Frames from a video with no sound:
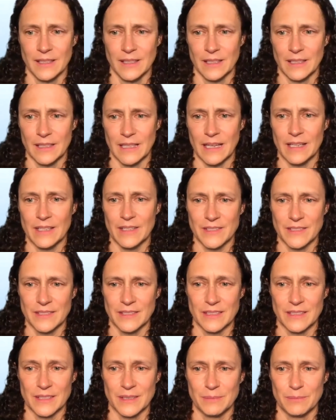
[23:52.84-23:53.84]
that is,
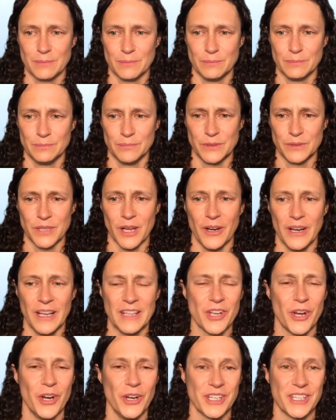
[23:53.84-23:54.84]
it's
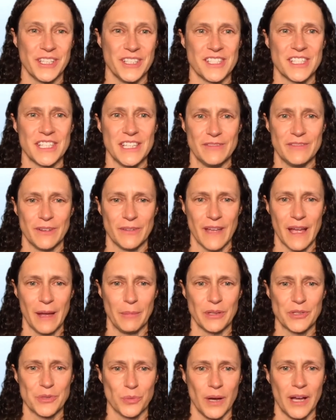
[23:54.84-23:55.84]
hard to conceive of how
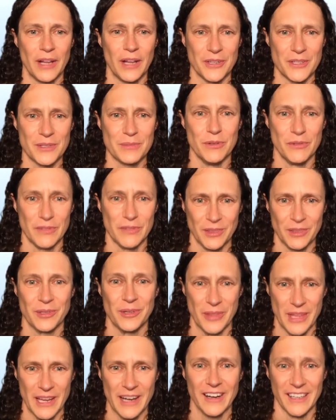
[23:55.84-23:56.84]
much water is moving
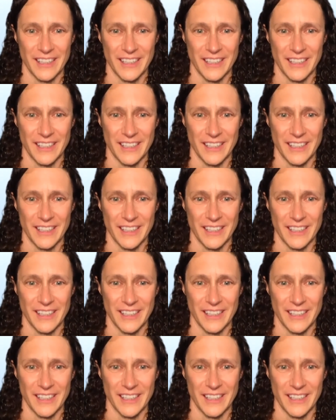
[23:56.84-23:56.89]
through there.